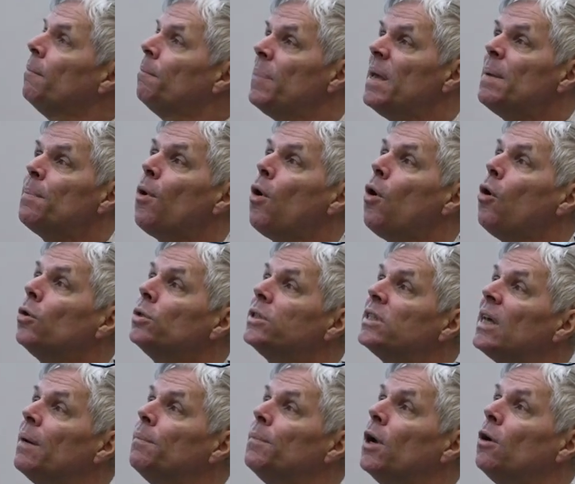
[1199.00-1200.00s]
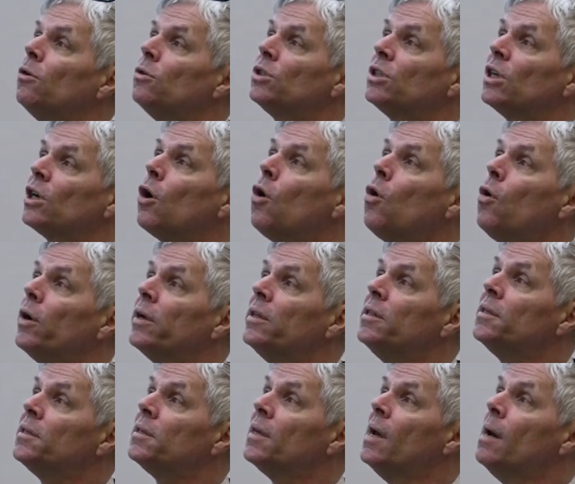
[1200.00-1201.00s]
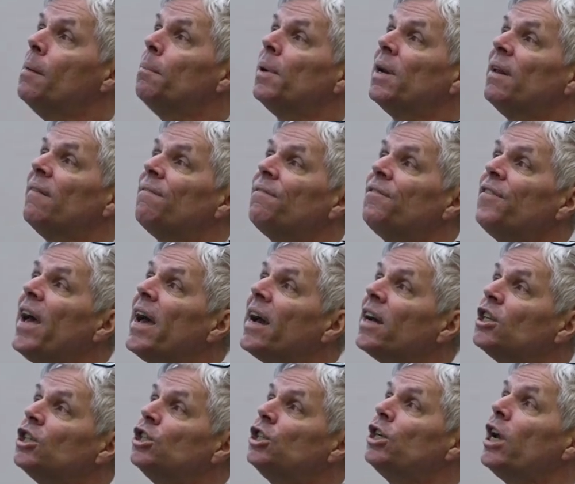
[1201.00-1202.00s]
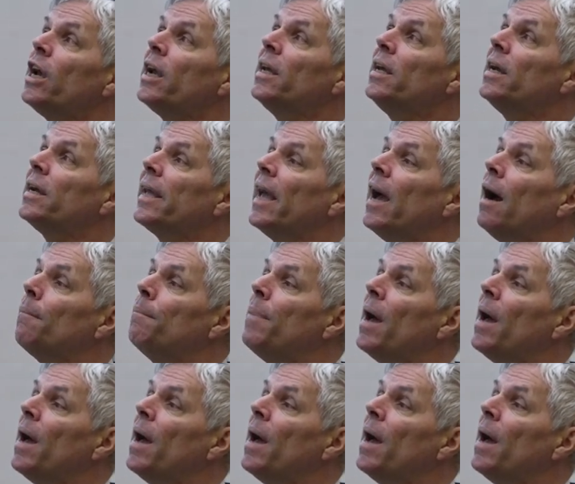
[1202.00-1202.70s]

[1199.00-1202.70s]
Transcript: people hold some notes and coins, but in fact, checking account